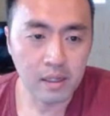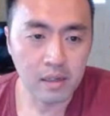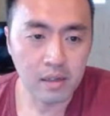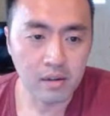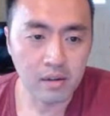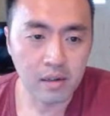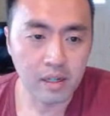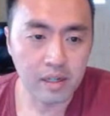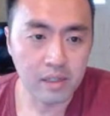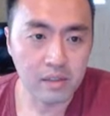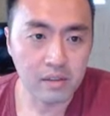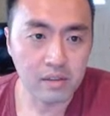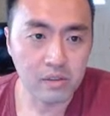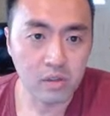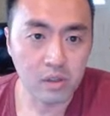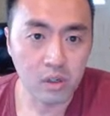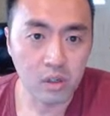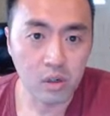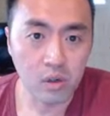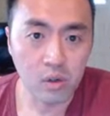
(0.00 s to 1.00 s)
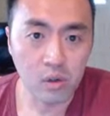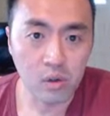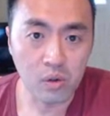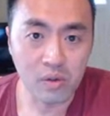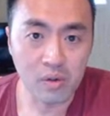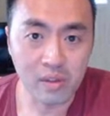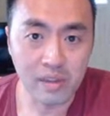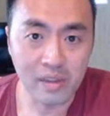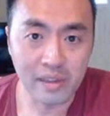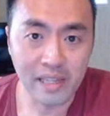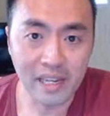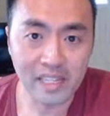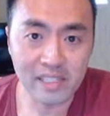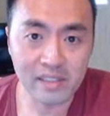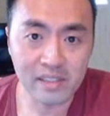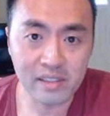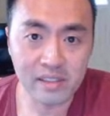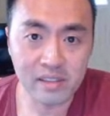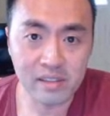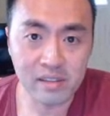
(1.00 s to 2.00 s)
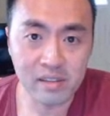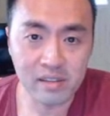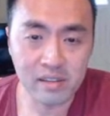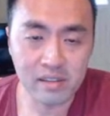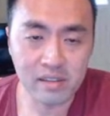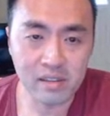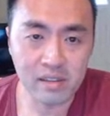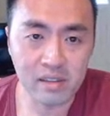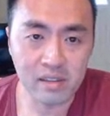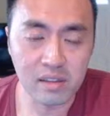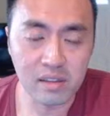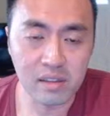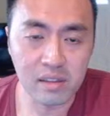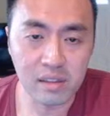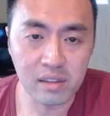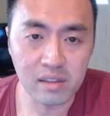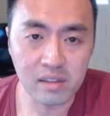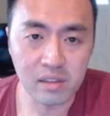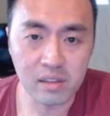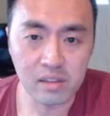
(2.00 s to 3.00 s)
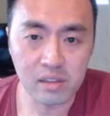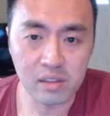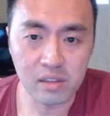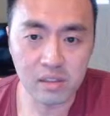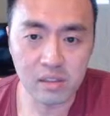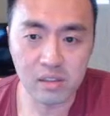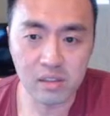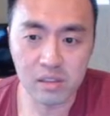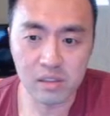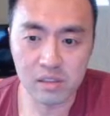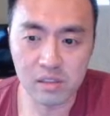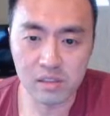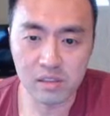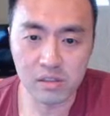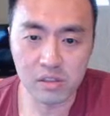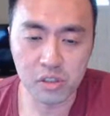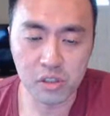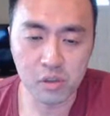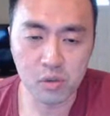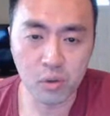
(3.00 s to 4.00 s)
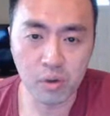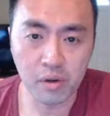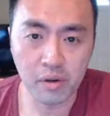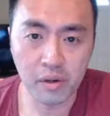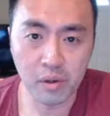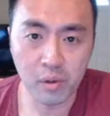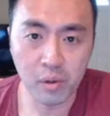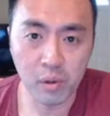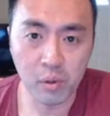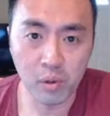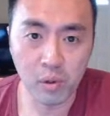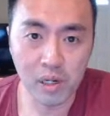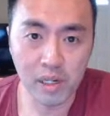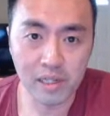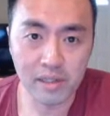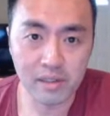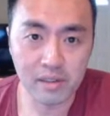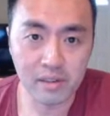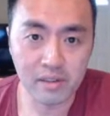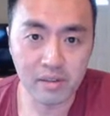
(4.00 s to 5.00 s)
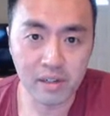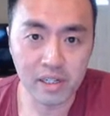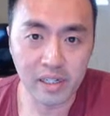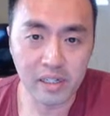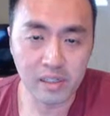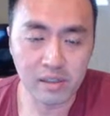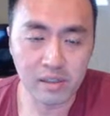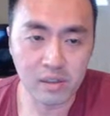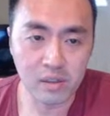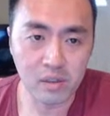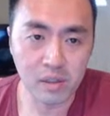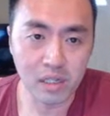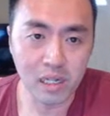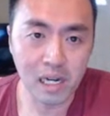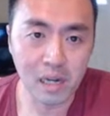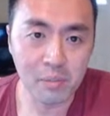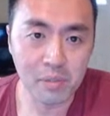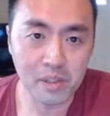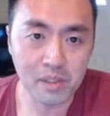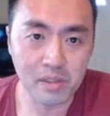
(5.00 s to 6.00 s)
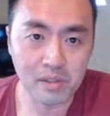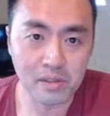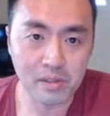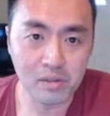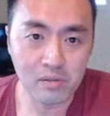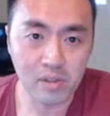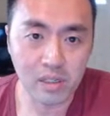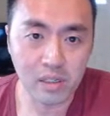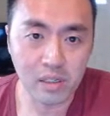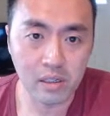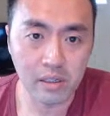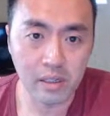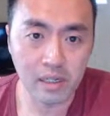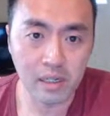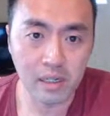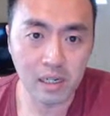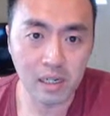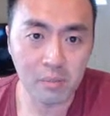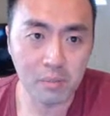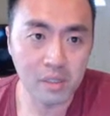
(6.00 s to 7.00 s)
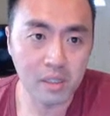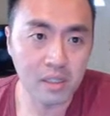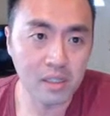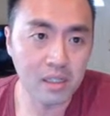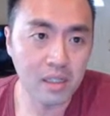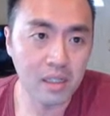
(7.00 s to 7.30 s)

right? So that's the search query we want, right? So copy this, right click copy,